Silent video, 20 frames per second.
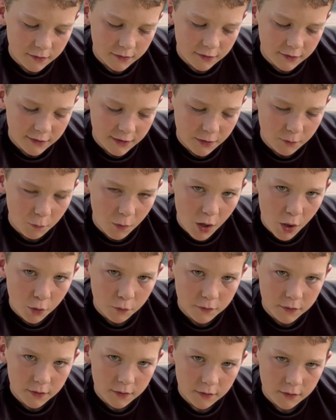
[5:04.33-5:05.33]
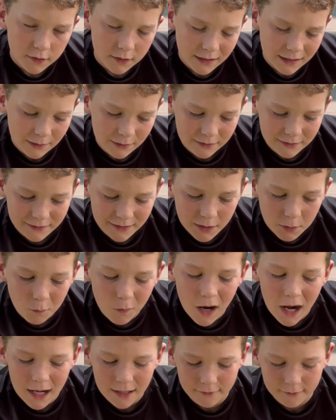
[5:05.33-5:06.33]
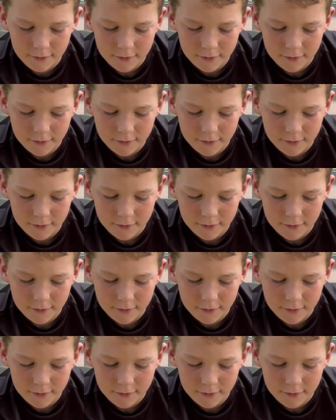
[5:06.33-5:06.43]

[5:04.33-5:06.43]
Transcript: DeWote, DeWatt